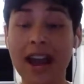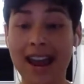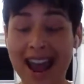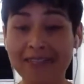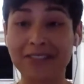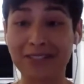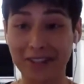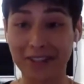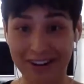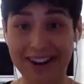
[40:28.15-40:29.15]
I have to
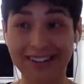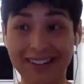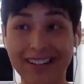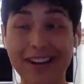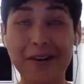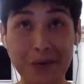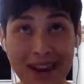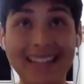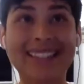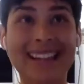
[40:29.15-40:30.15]
figure out a
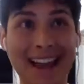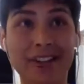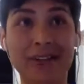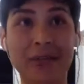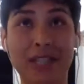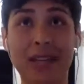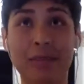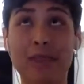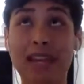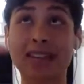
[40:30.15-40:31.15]
way to actually
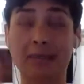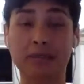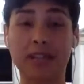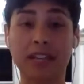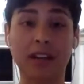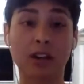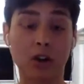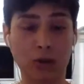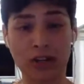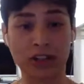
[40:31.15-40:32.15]
make something
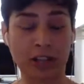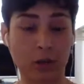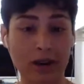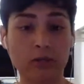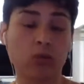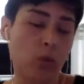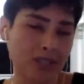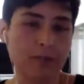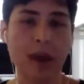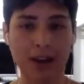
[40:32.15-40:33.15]
original. Like, wait,
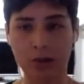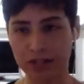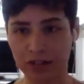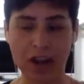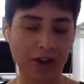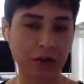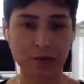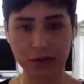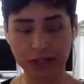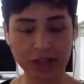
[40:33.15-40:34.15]
what's my original
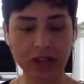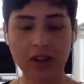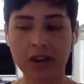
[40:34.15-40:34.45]
contribution?